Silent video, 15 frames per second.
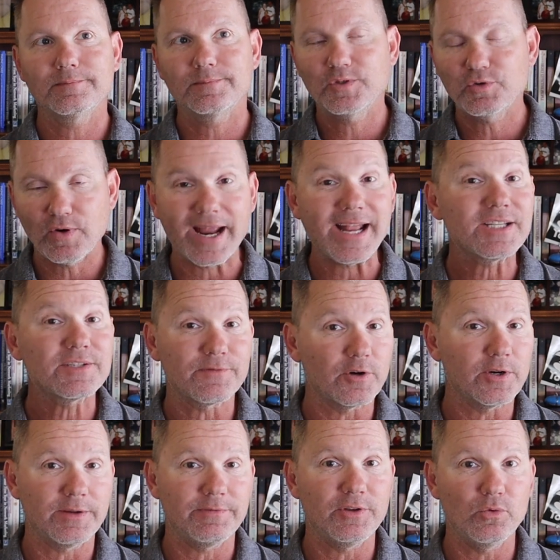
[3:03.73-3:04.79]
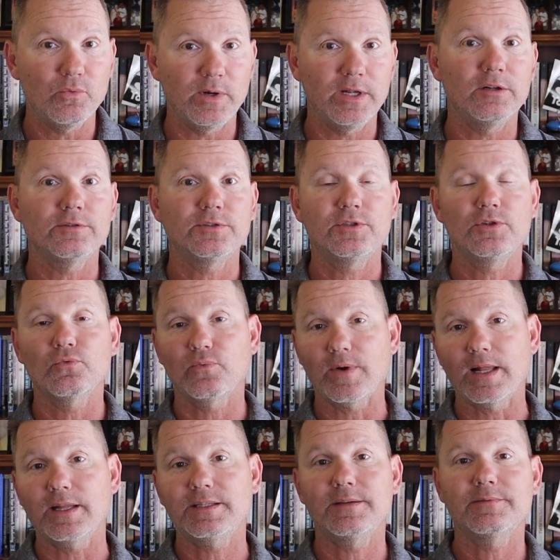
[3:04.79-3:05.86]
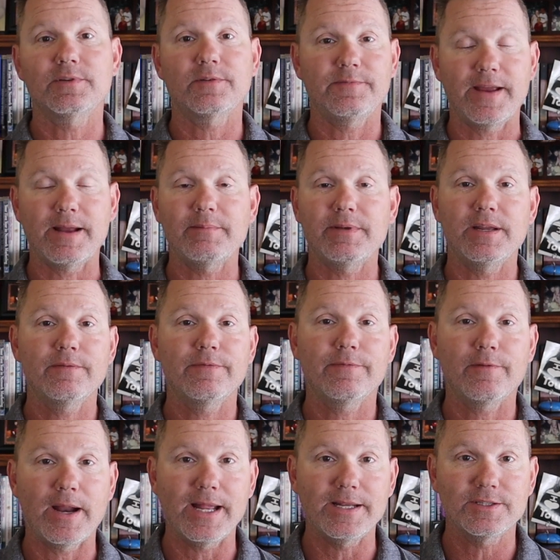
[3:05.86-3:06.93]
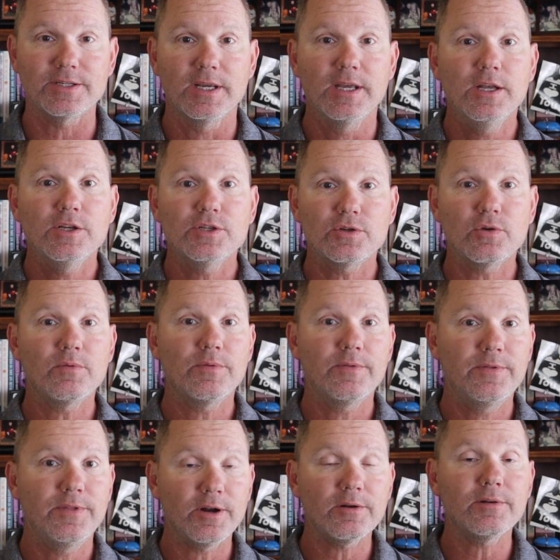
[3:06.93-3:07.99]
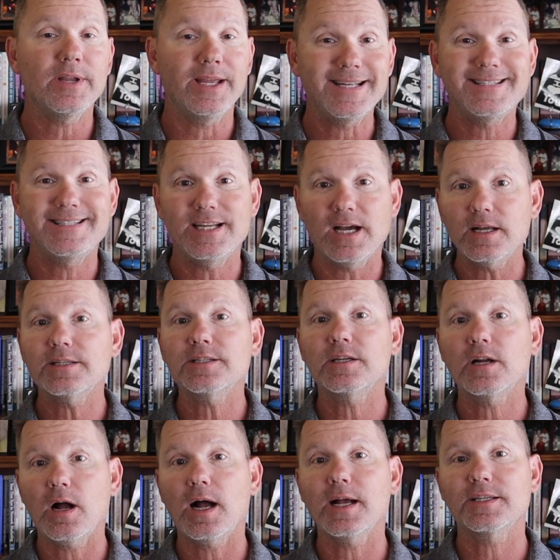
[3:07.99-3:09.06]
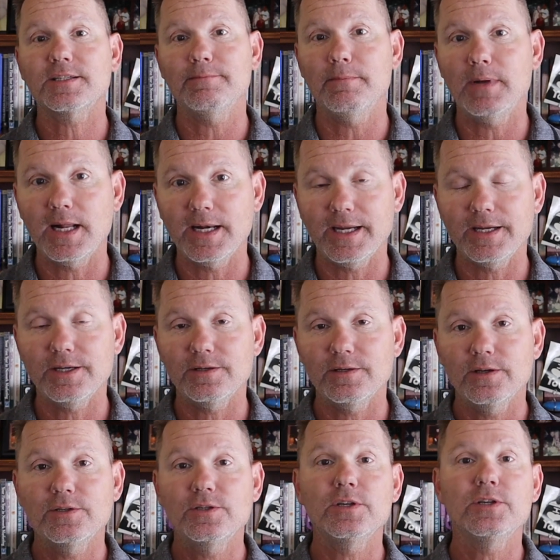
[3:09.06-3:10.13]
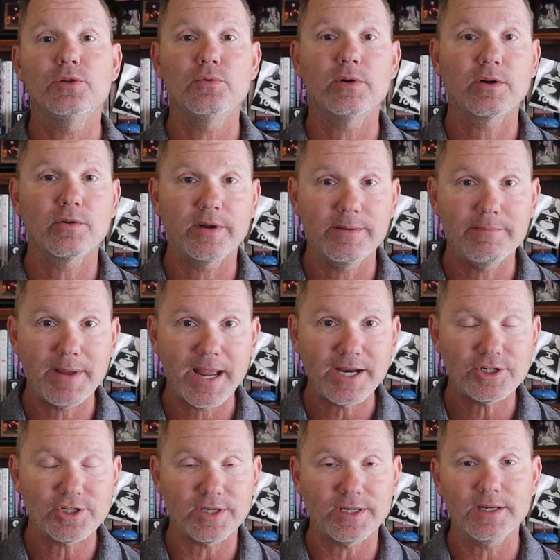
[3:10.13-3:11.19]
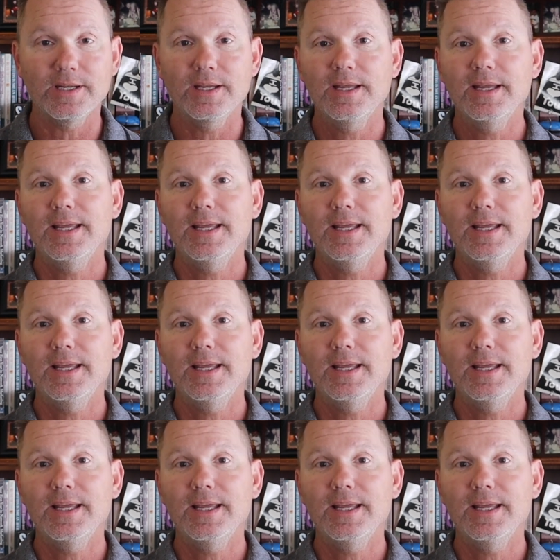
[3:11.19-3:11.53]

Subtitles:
transferred, if you will, to relatives or family and friends. So it does cost money to do a cremation.